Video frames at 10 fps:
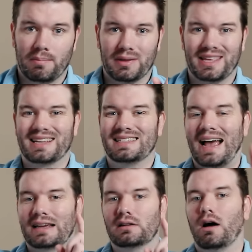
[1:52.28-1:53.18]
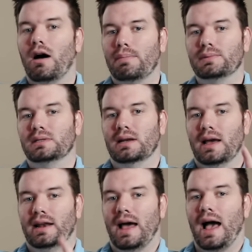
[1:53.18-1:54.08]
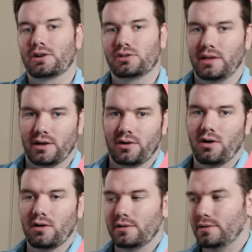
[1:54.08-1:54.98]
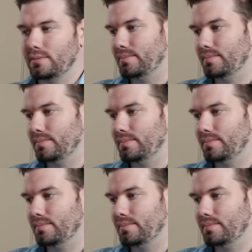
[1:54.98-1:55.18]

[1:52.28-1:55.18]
but the exact opposite had actually occurred.